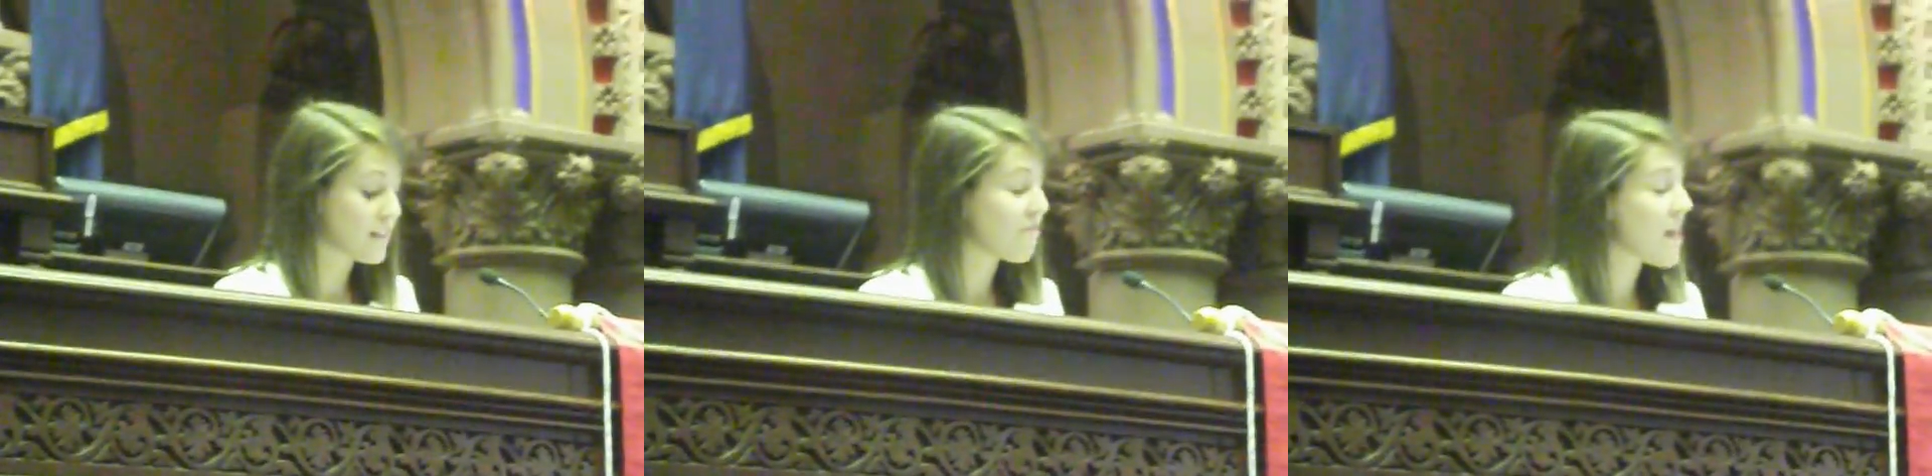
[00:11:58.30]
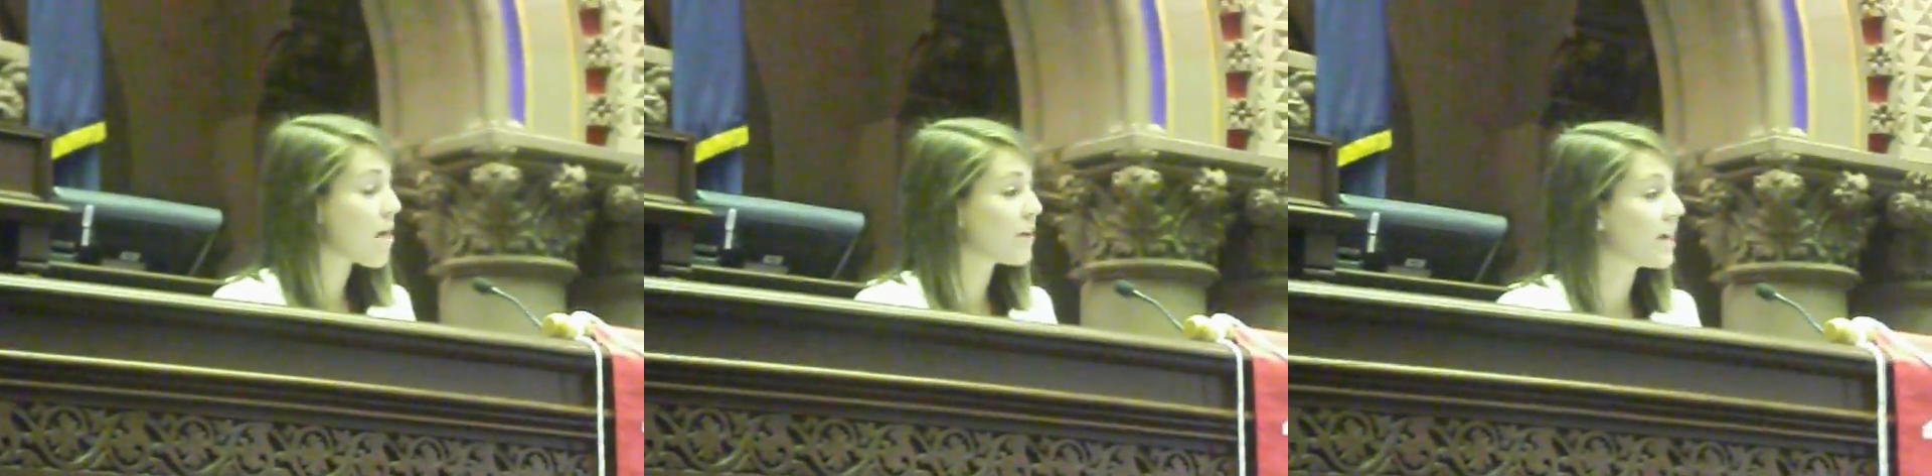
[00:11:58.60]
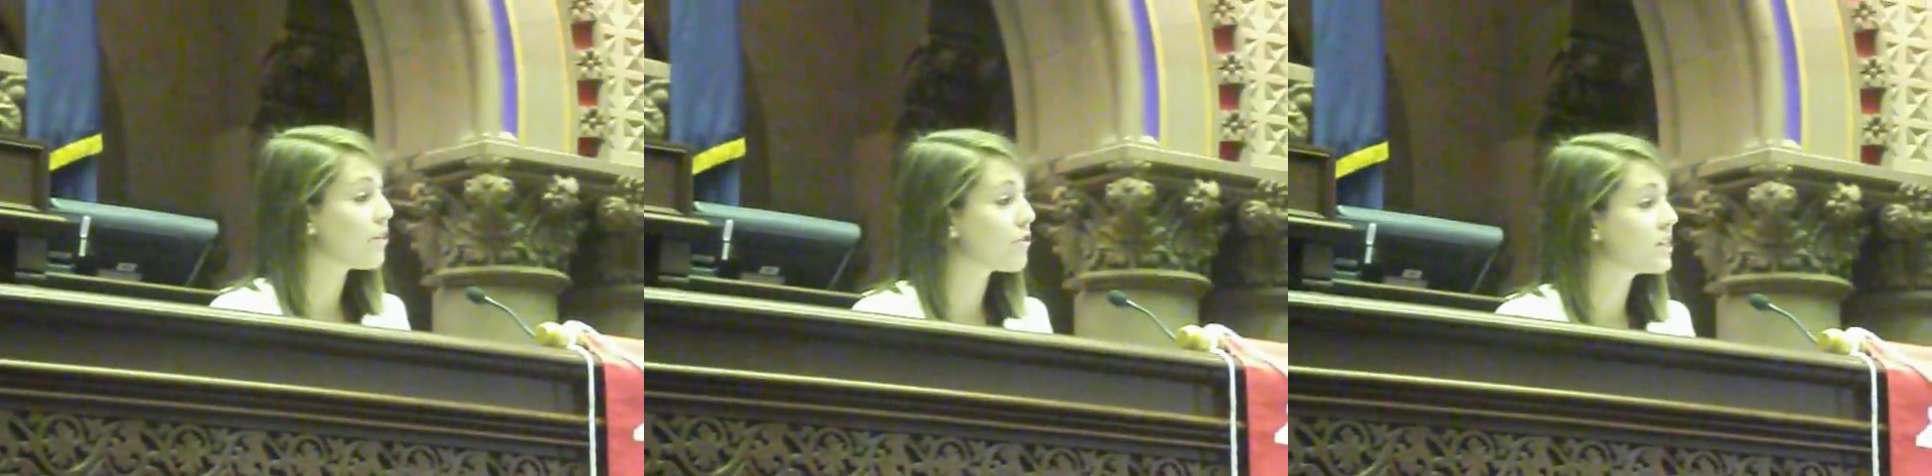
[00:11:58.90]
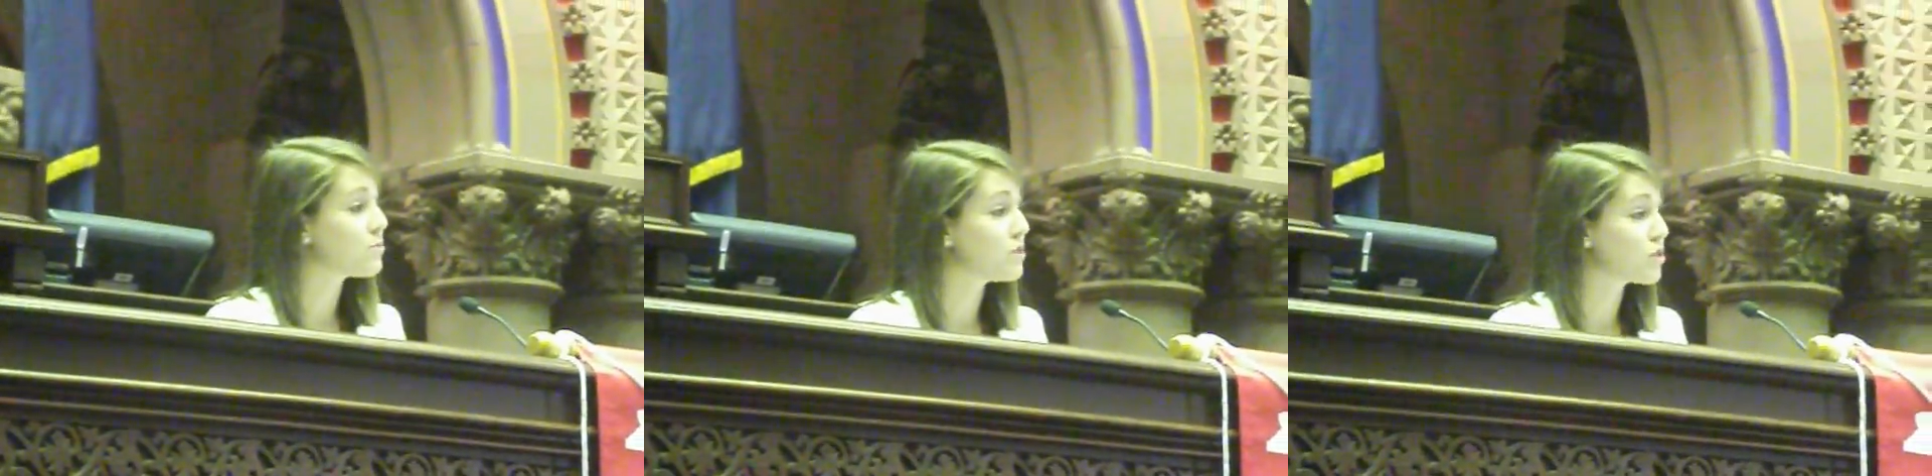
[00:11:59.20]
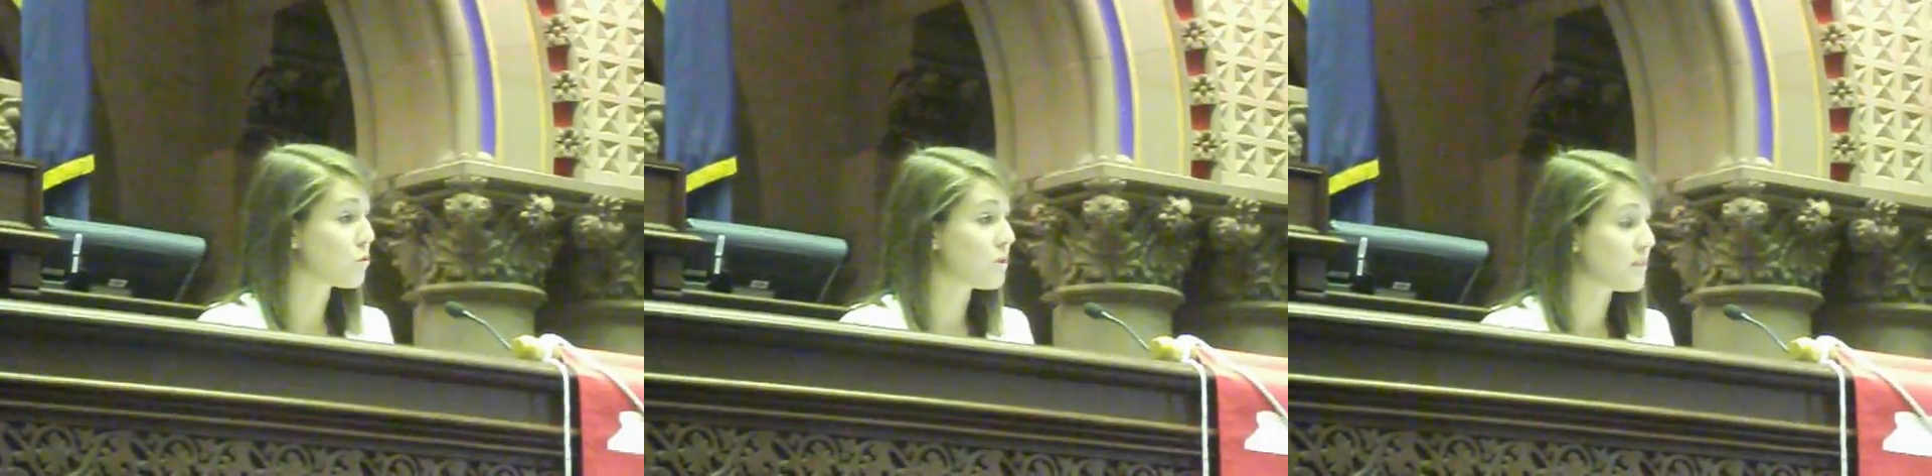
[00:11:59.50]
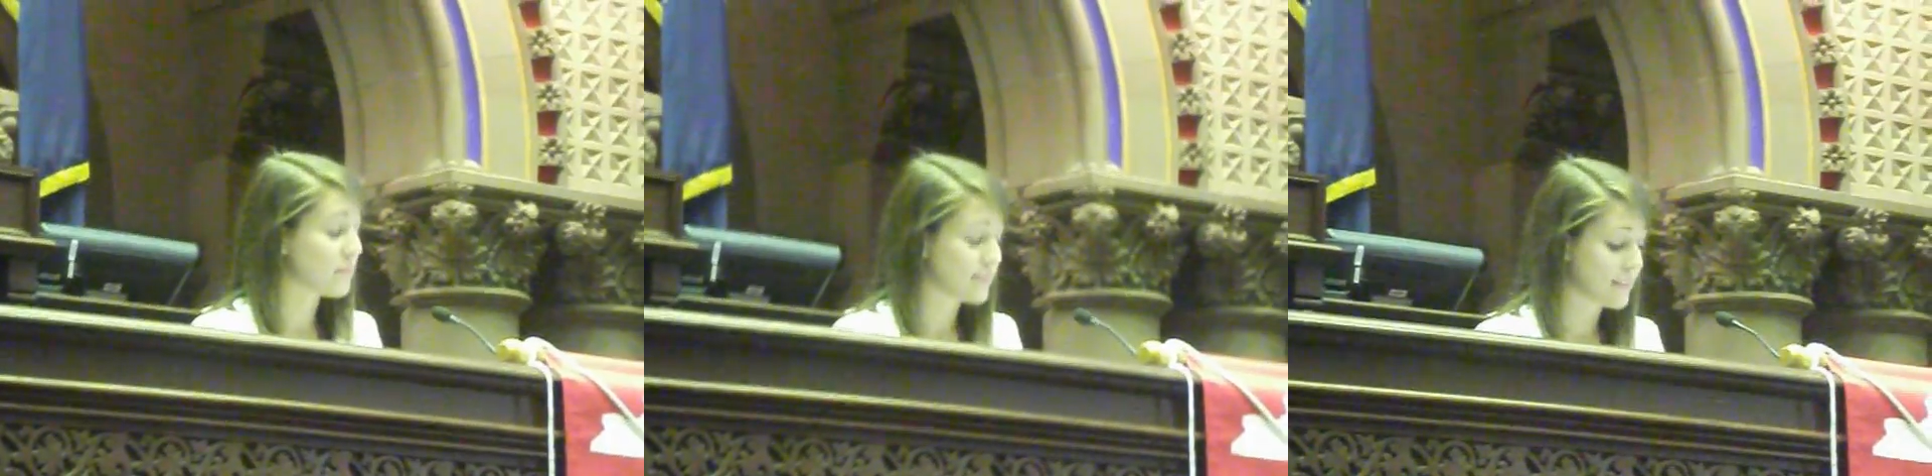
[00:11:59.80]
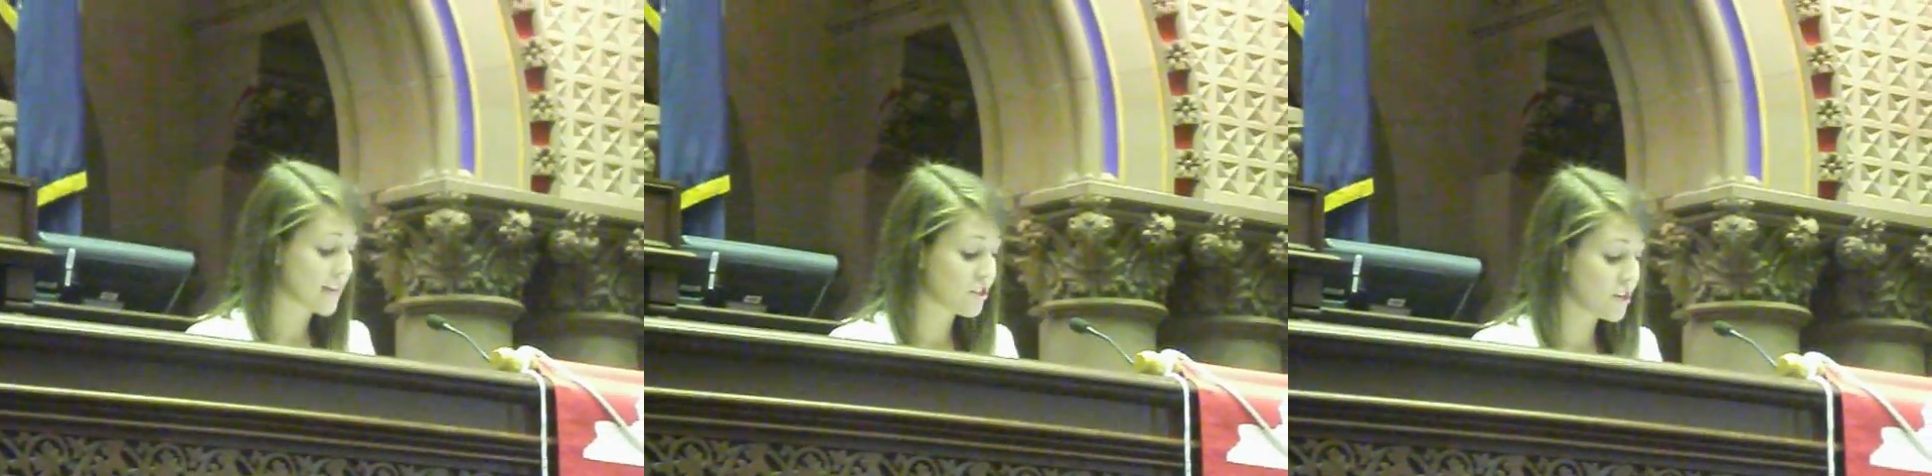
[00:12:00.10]
7-hour increase when school is in
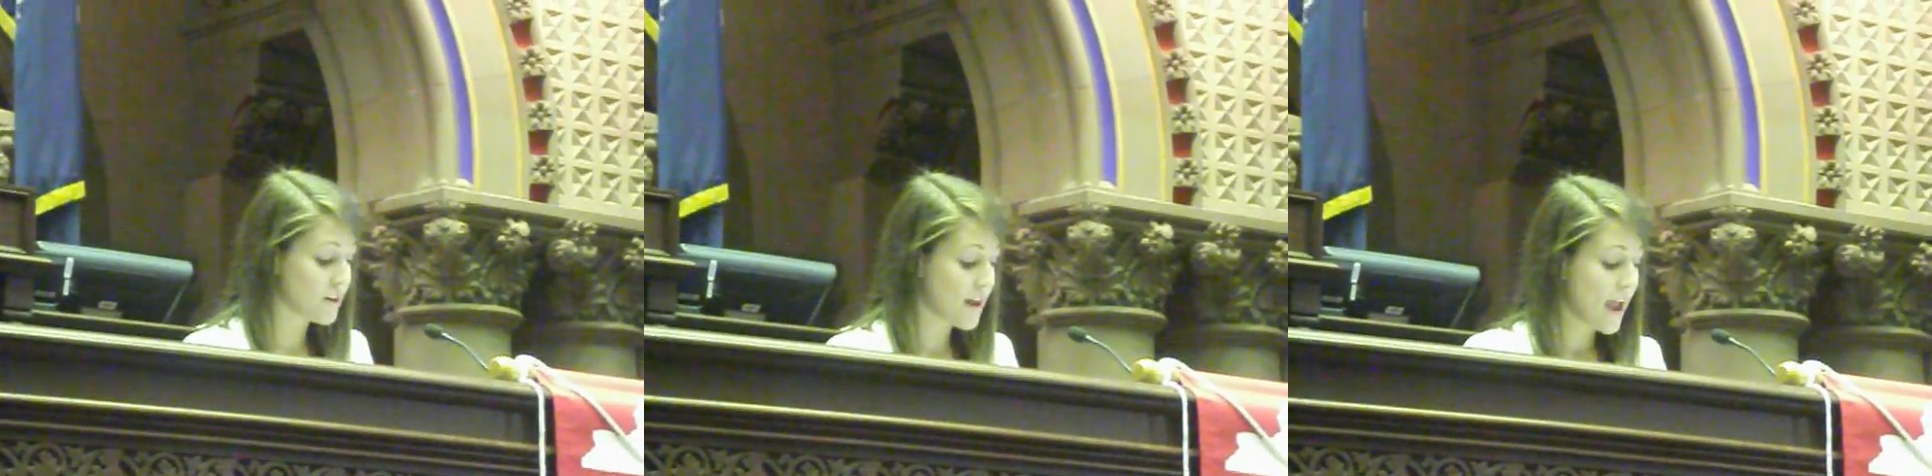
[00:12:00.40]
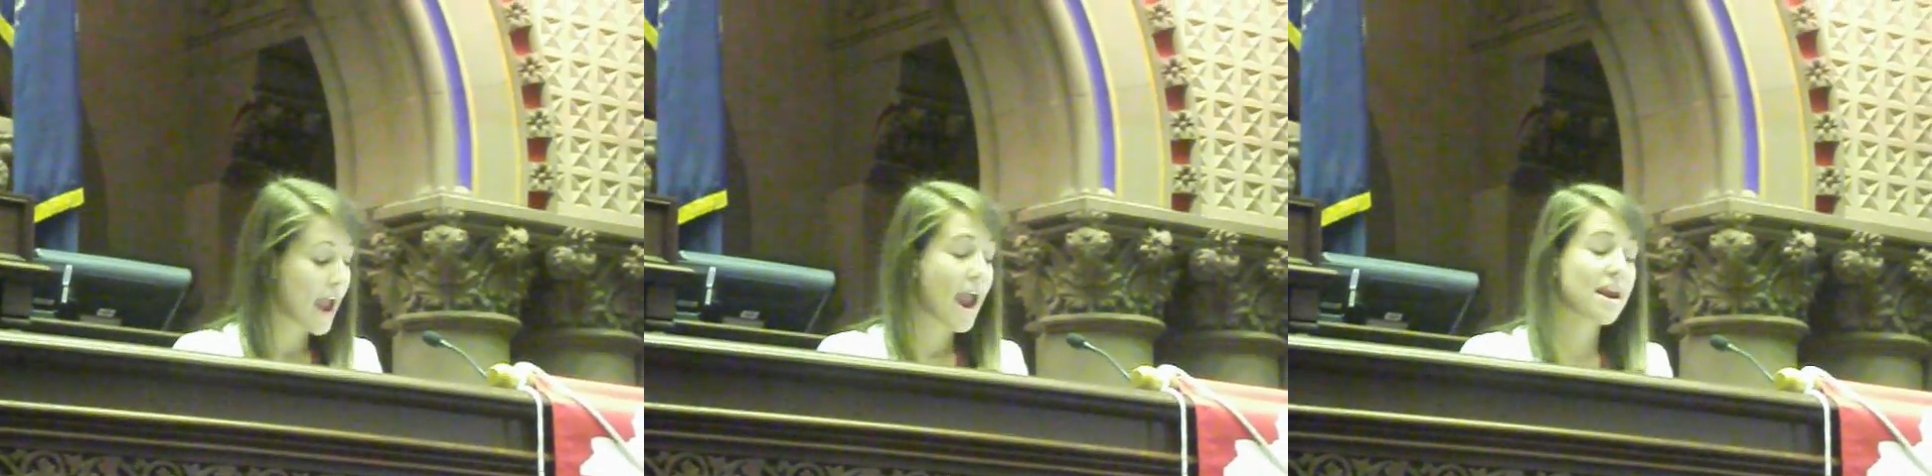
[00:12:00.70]
session